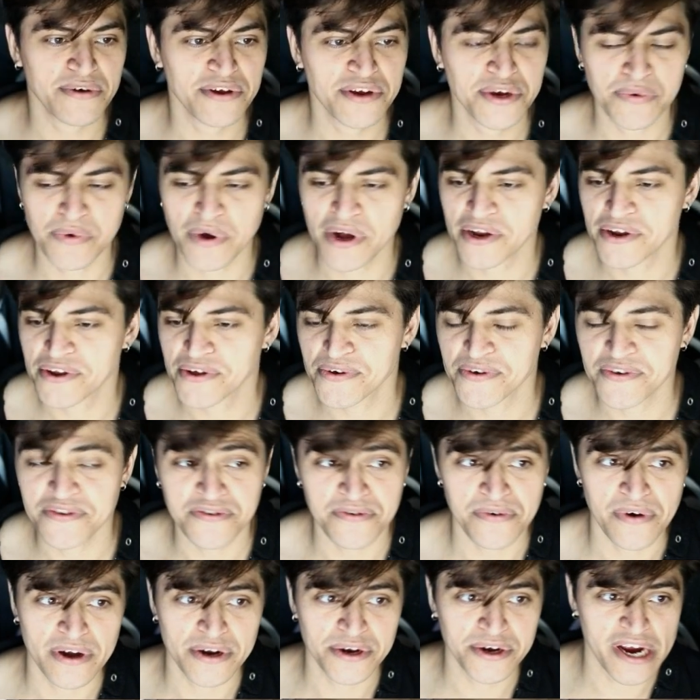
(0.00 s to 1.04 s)
you want to do is you
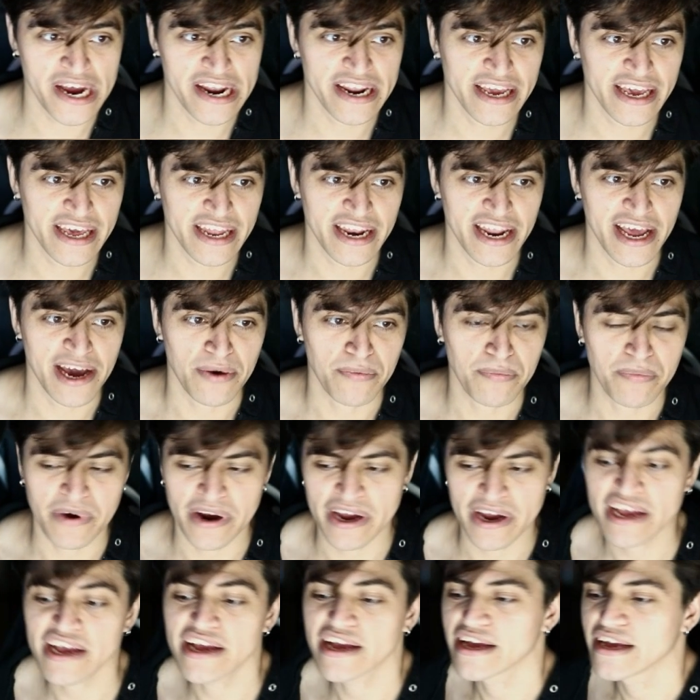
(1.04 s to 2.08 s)
want to try to get an
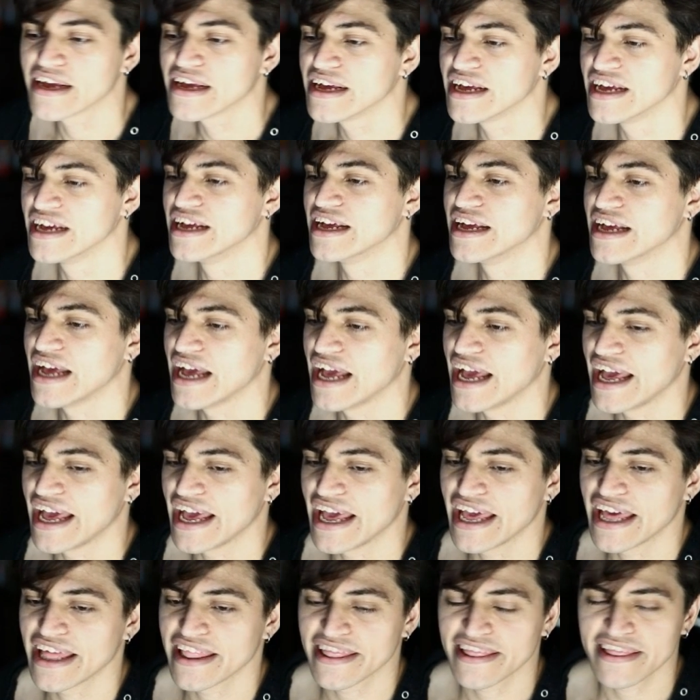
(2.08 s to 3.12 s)
outbreak.
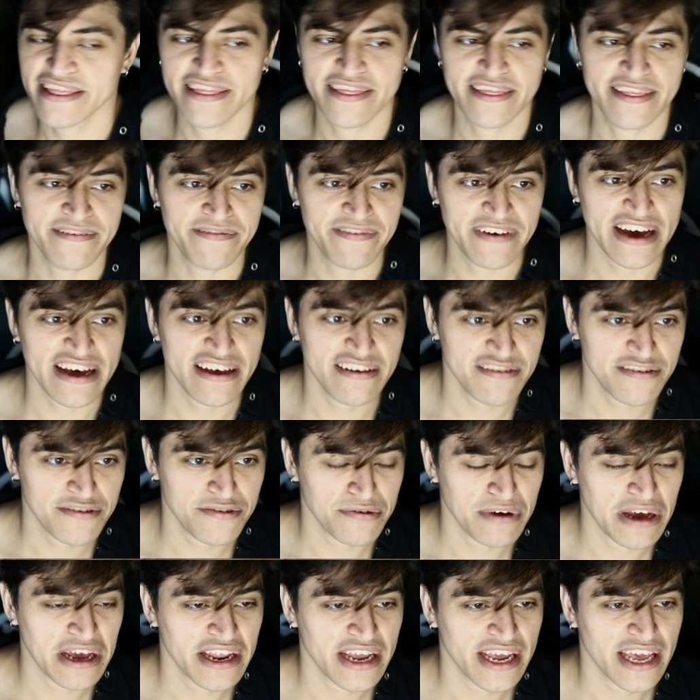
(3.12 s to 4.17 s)
And the fastest
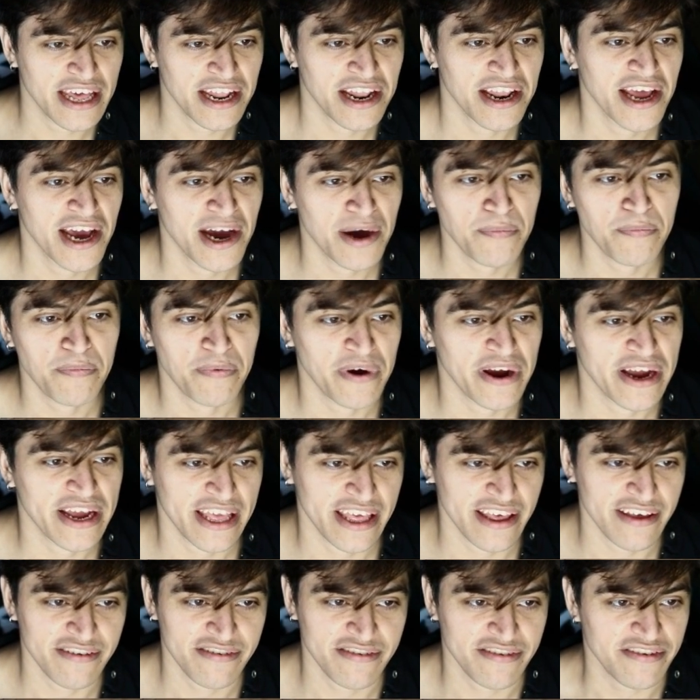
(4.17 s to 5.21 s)
way to get an outbreak
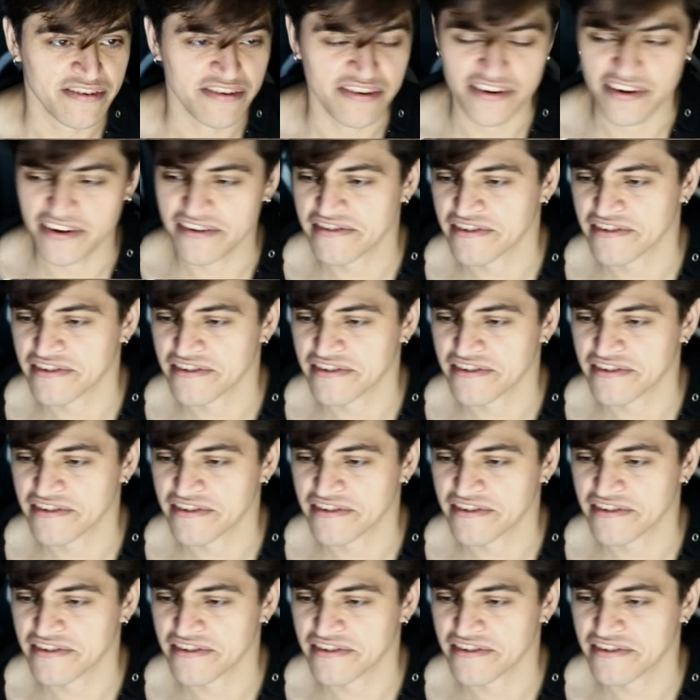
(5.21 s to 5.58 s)
is to just